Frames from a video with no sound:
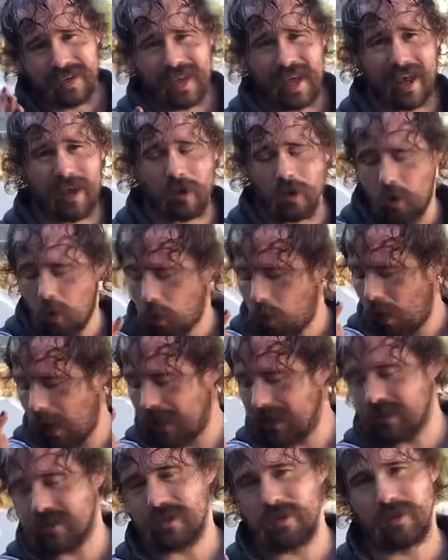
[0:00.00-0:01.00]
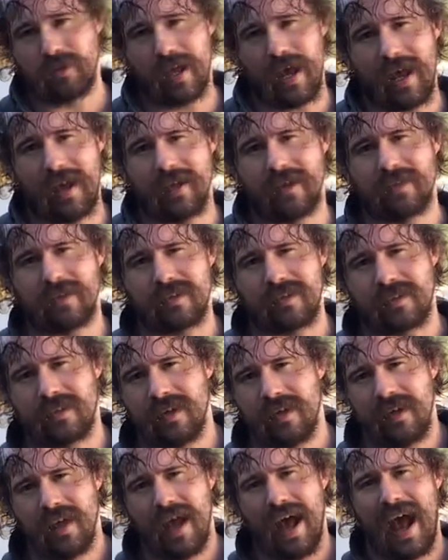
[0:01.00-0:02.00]
Can't quite do that. It just
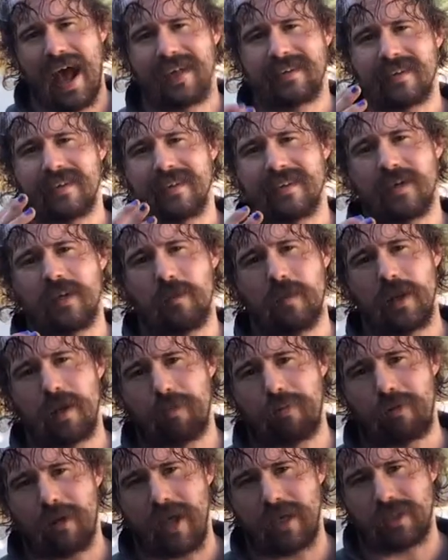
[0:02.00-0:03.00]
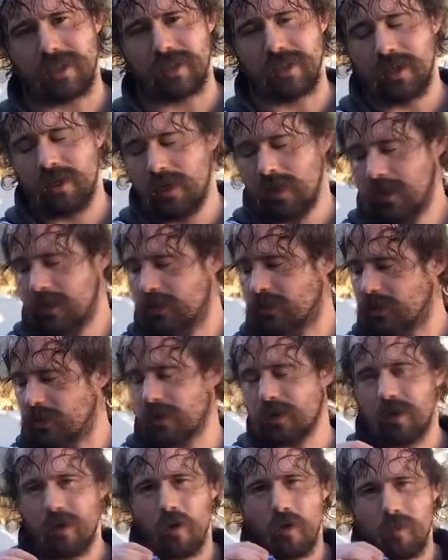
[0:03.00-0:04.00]
adds a little bit of pressure, so
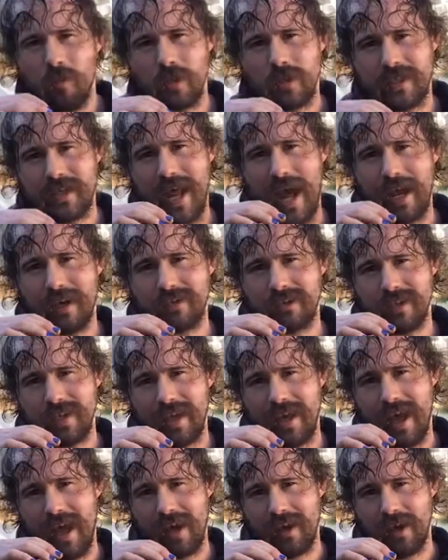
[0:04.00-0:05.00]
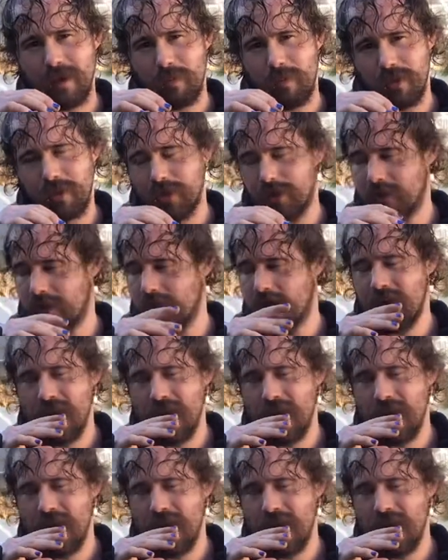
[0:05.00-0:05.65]
you almost naturally end up with your